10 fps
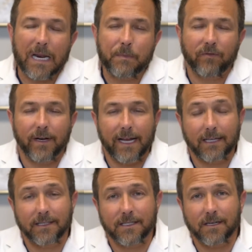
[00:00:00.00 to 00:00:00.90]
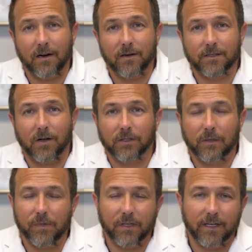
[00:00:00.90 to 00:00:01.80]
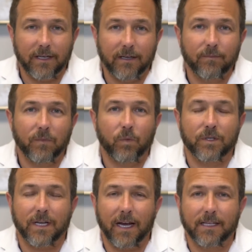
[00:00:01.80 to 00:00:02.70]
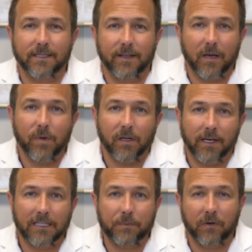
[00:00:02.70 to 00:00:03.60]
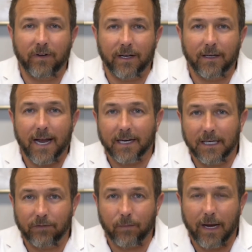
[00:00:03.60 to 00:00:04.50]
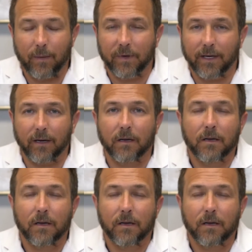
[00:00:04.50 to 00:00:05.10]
to prevent acne scars ultimately resides in the ability to prevent acne from happening.